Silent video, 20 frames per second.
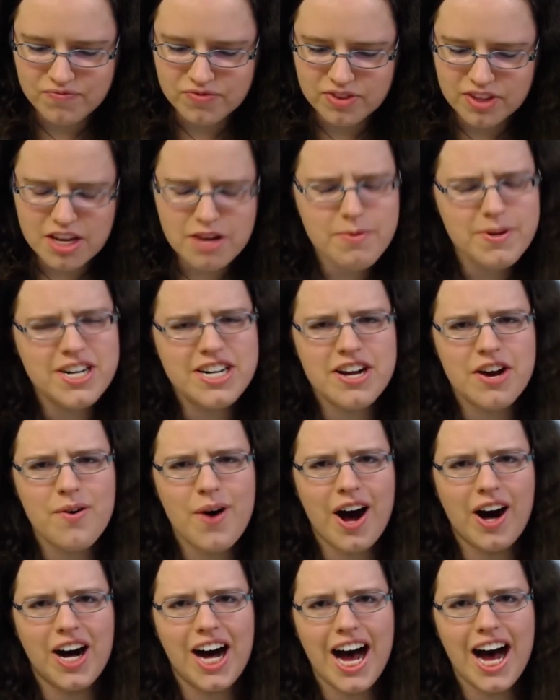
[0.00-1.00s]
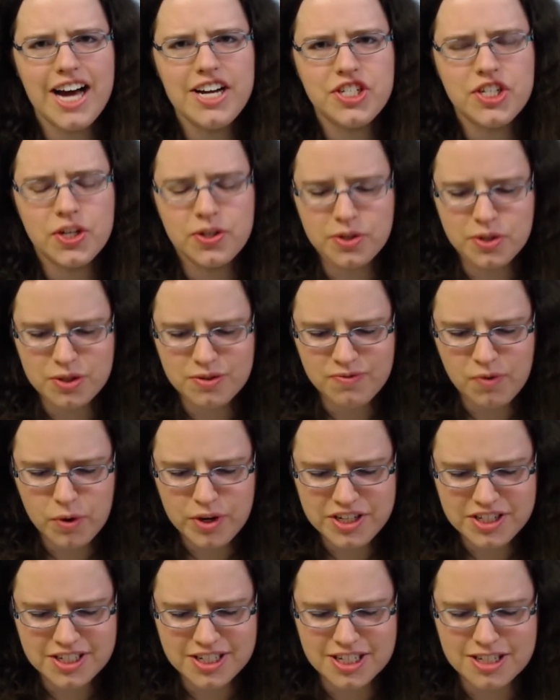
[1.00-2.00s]
You wouldn't know how high Shono's
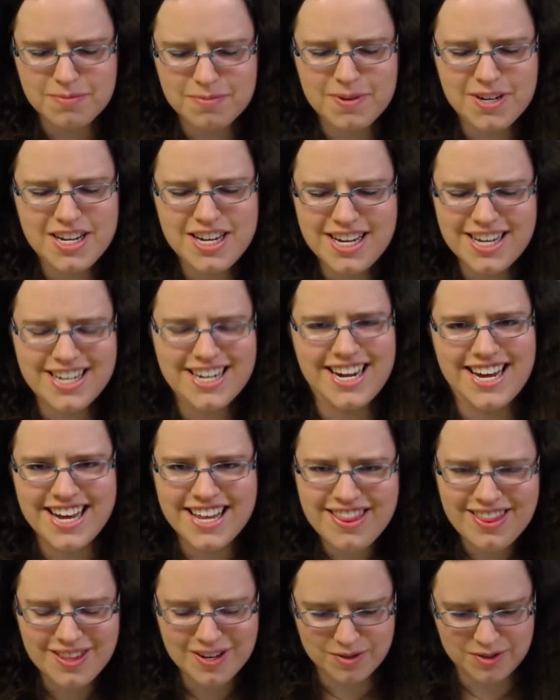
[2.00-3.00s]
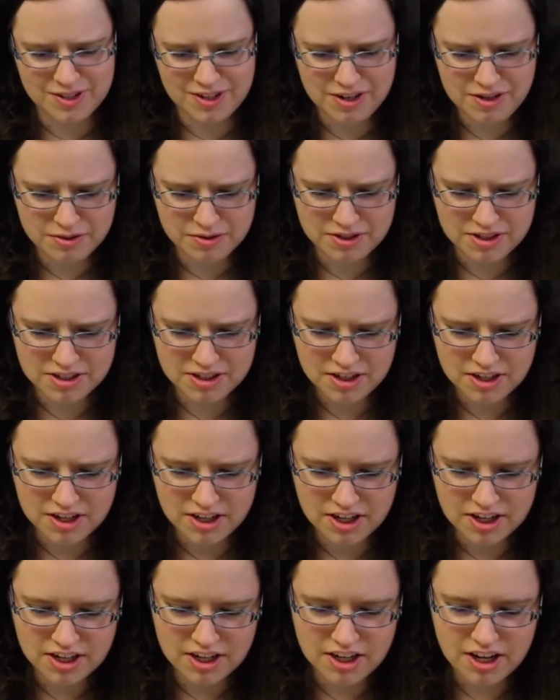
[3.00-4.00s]
voice is, but he can hit those notes.
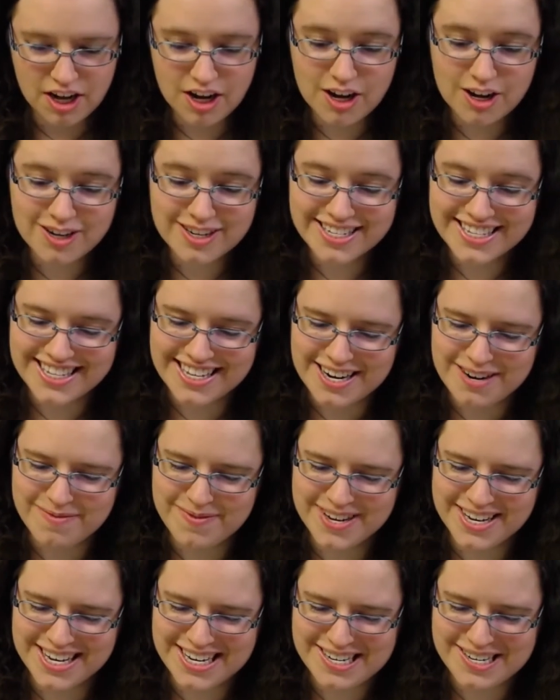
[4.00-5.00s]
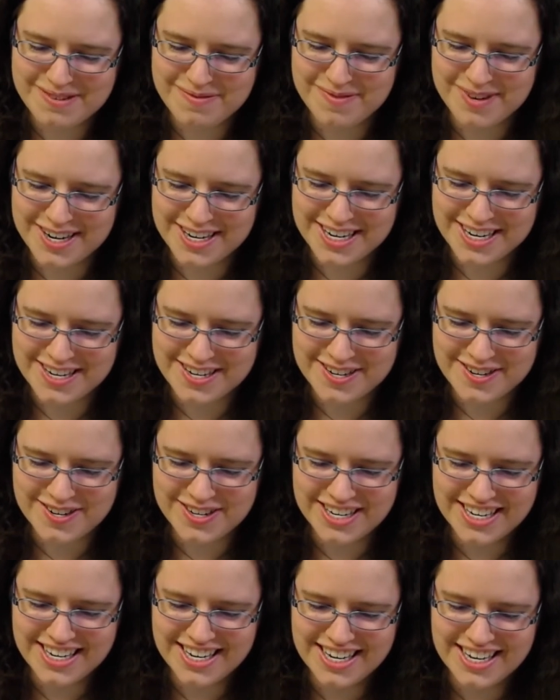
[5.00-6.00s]
Oh, and there we go, Wonho.
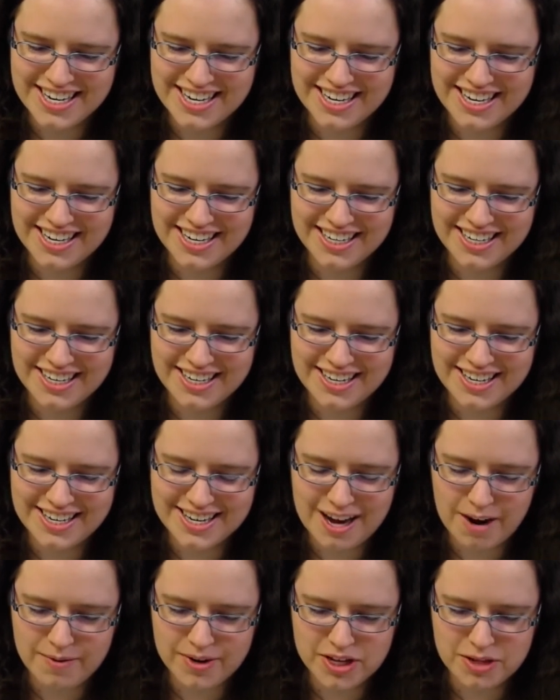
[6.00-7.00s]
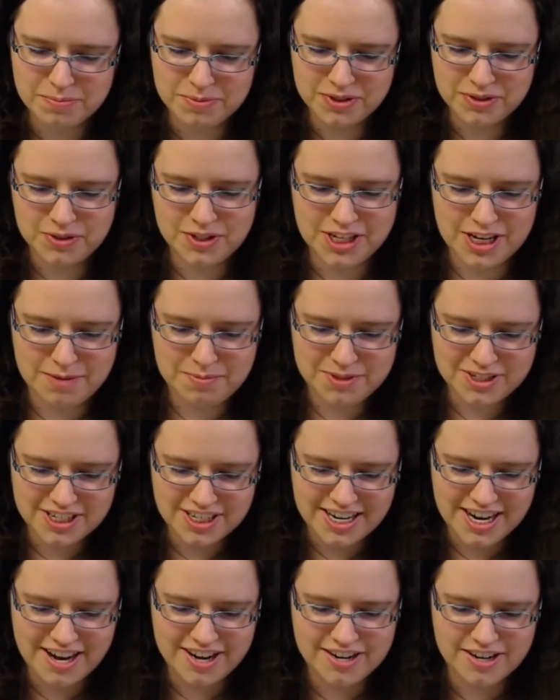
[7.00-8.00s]
You got rid of the blue tips, and
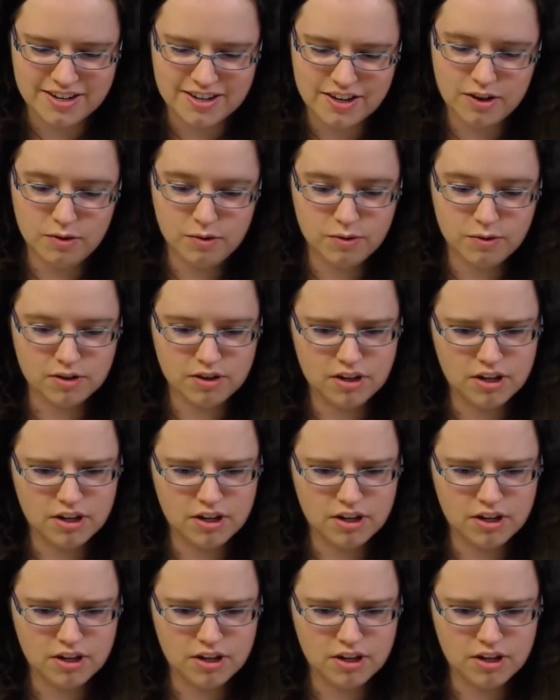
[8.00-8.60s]
now you're... Oh.